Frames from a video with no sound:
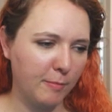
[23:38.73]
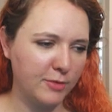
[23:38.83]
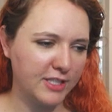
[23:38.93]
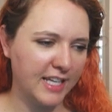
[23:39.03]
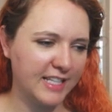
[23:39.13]

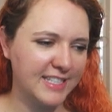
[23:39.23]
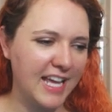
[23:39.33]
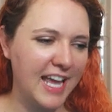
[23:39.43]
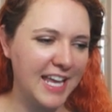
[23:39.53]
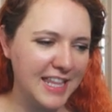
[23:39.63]
just like
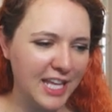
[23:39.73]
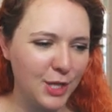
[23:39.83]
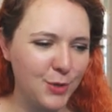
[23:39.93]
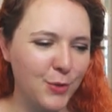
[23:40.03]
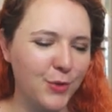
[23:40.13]
saying that
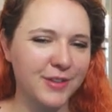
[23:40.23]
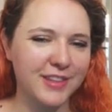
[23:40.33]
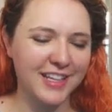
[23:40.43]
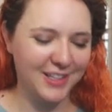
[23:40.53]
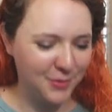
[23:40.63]

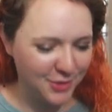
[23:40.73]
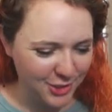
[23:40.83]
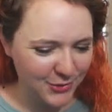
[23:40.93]
you do